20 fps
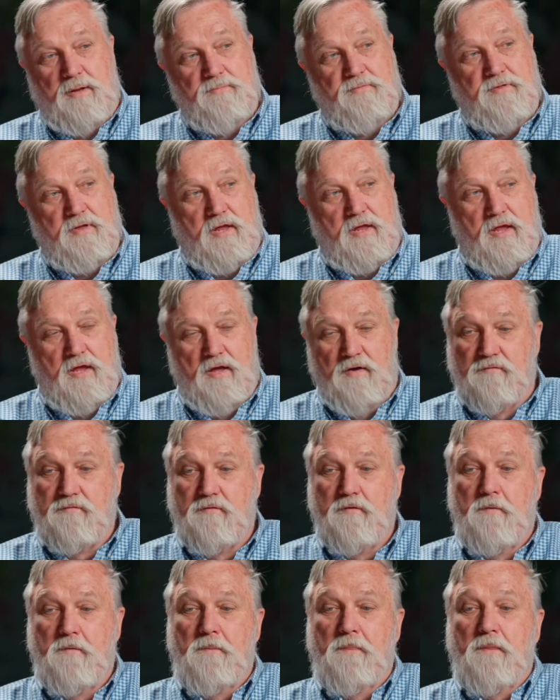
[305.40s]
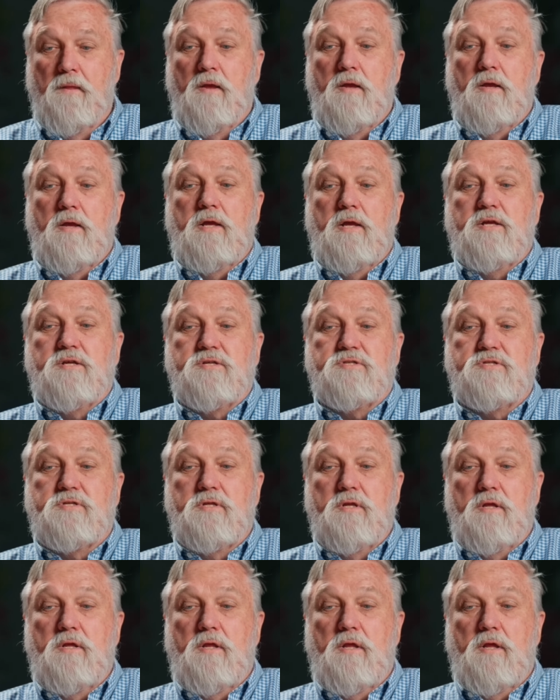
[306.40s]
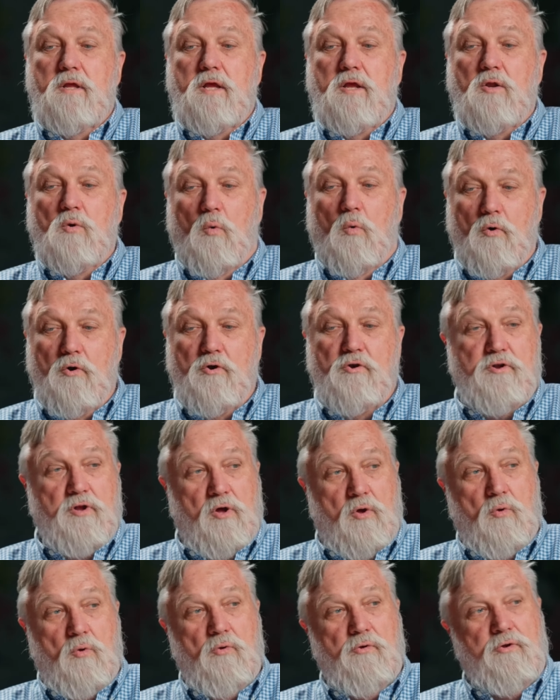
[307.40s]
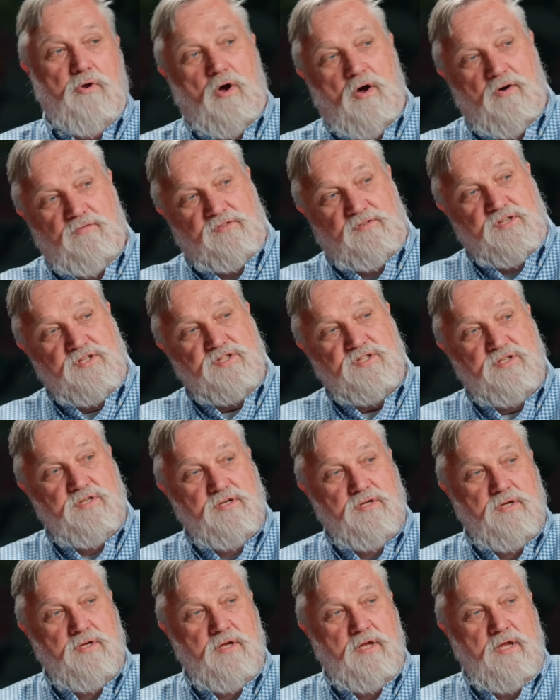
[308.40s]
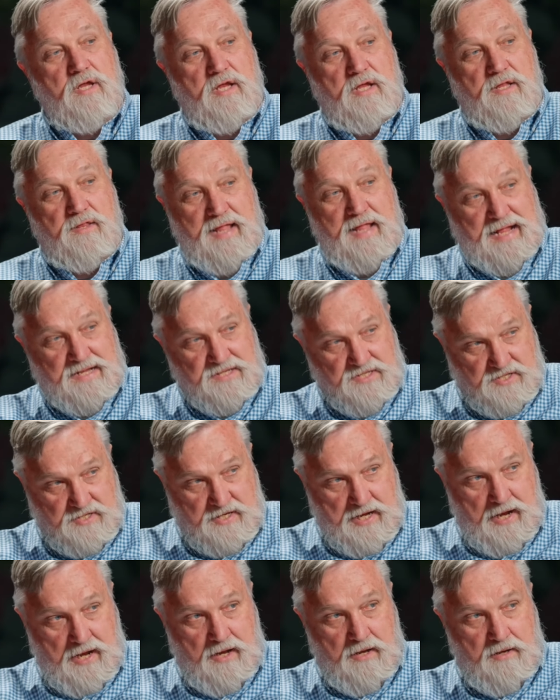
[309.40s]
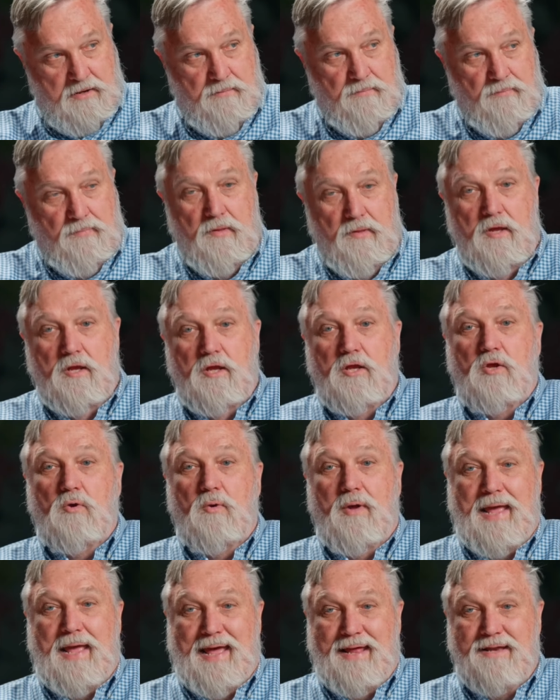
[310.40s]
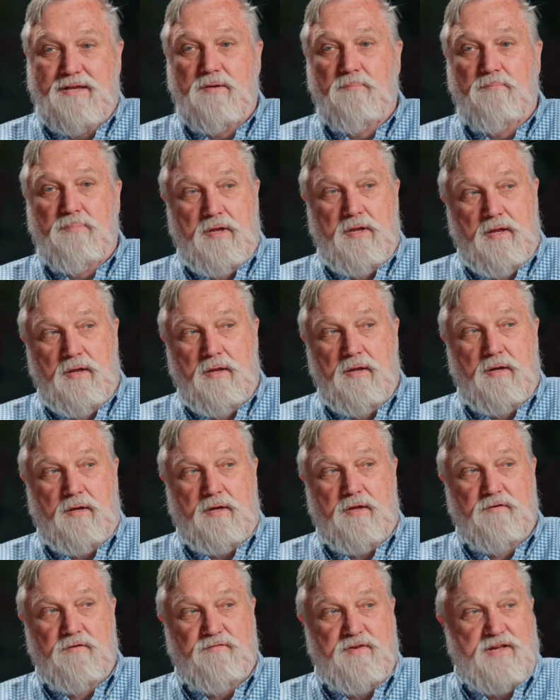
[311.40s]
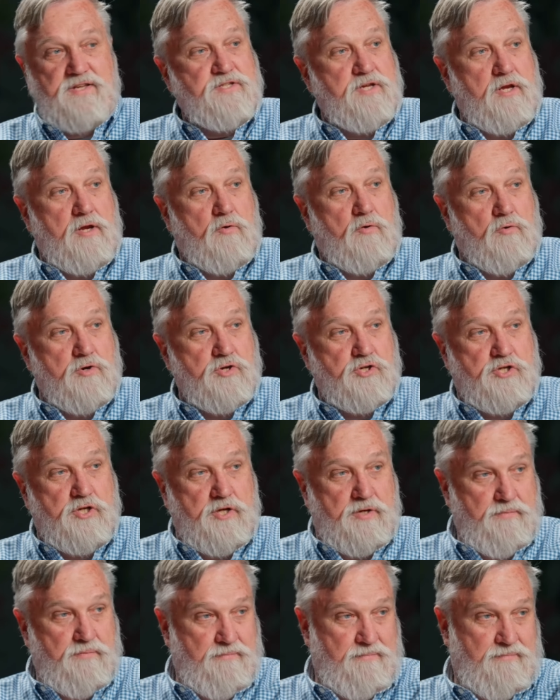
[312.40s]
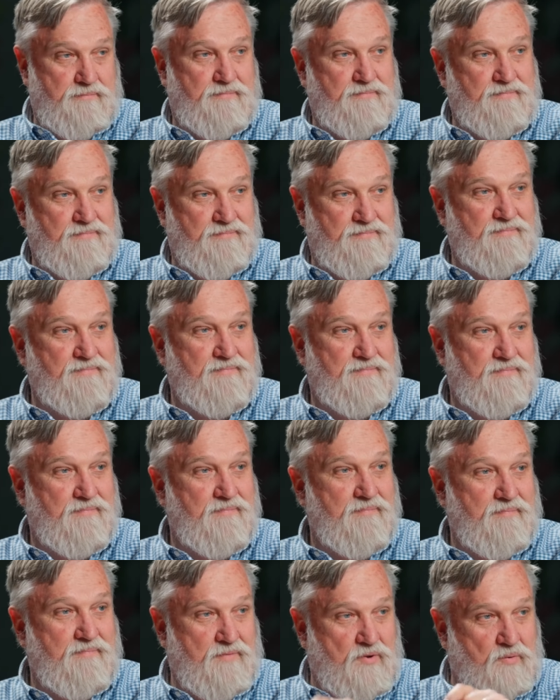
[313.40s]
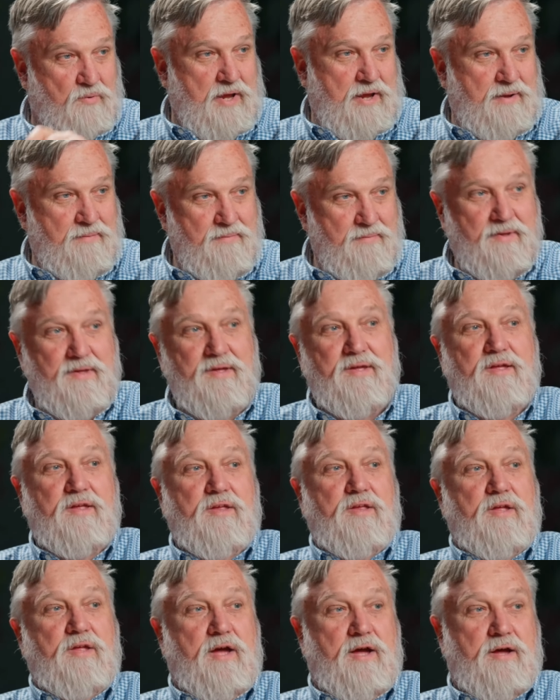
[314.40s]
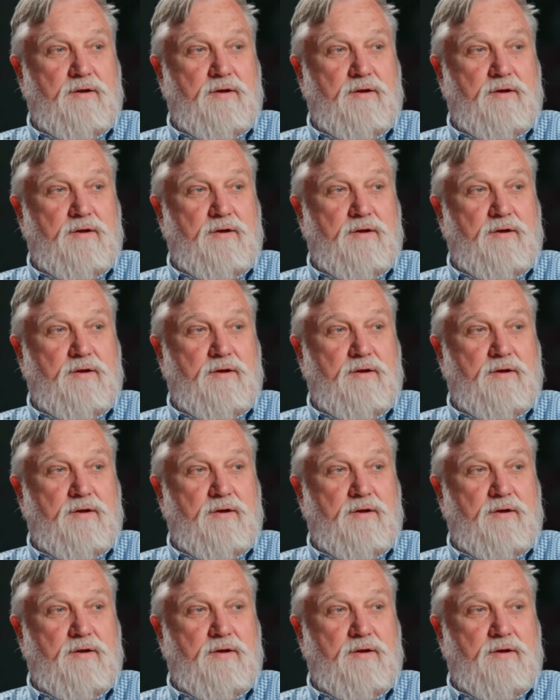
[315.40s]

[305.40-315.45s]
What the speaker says: I'm thinking of, is in order to hold office in that state, you had to be a confessing Christian. Okay. They